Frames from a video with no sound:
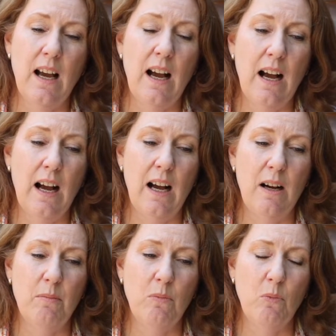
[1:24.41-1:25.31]

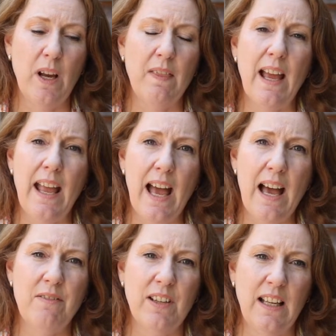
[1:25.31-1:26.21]
when they
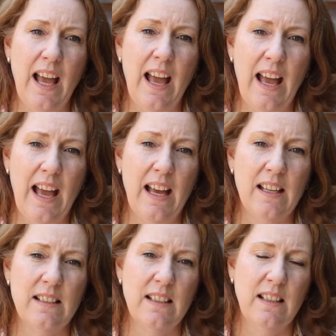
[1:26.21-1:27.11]
haven't had